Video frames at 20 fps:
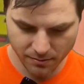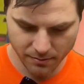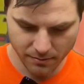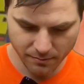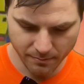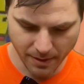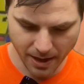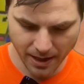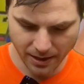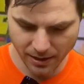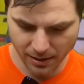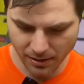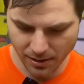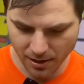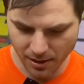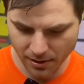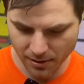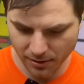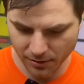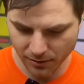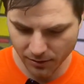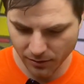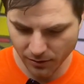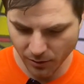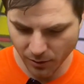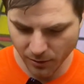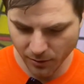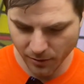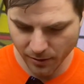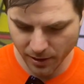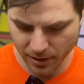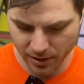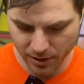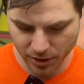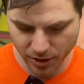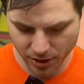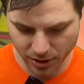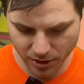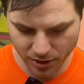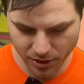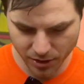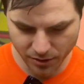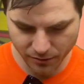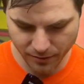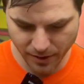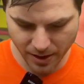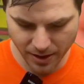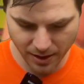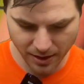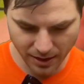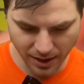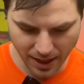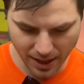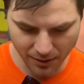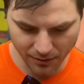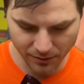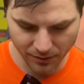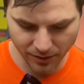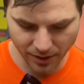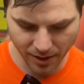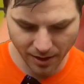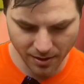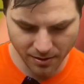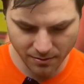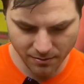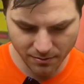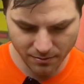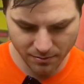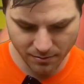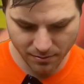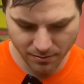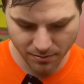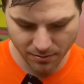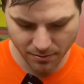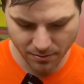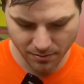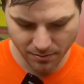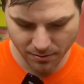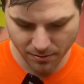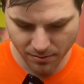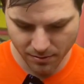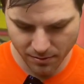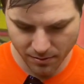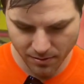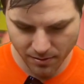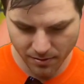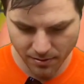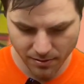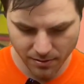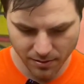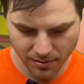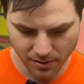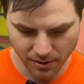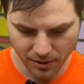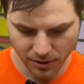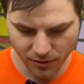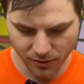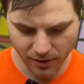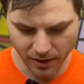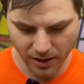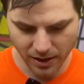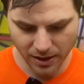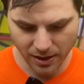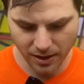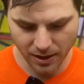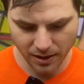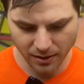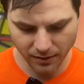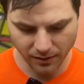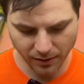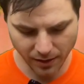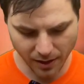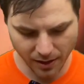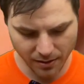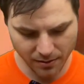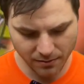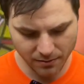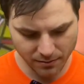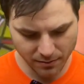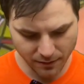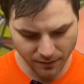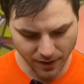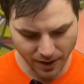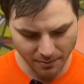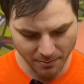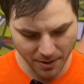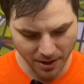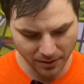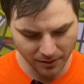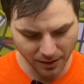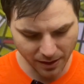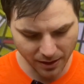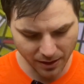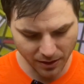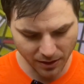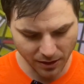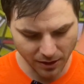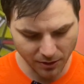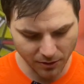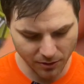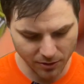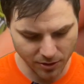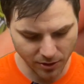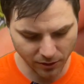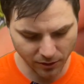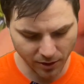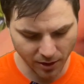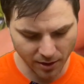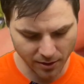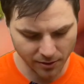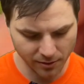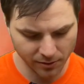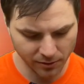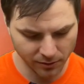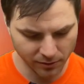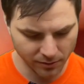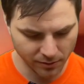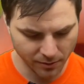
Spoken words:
Magnet colors, orangish red on the outside and green on the inside, if that means anything or they're just colors.